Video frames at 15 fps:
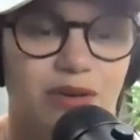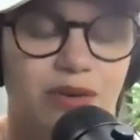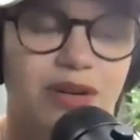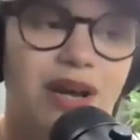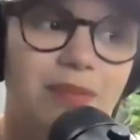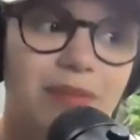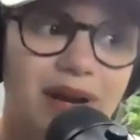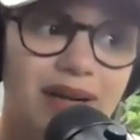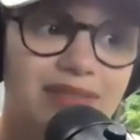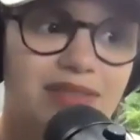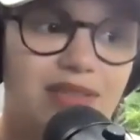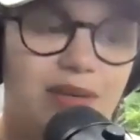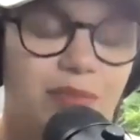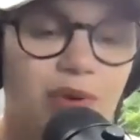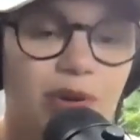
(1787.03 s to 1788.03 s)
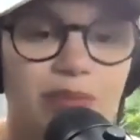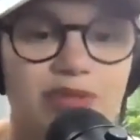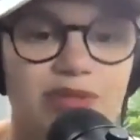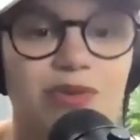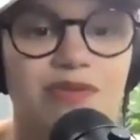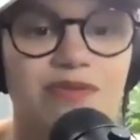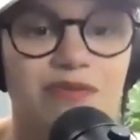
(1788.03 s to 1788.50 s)
or not back to that point, but
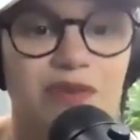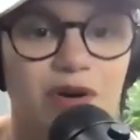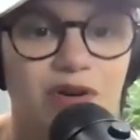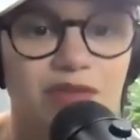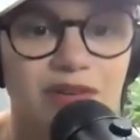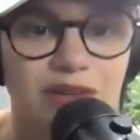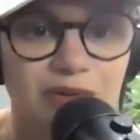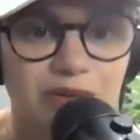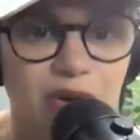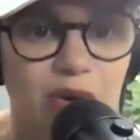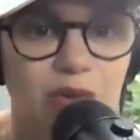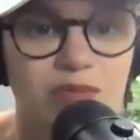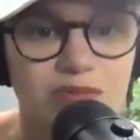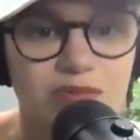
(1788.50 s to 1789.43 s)
to evolve and grow,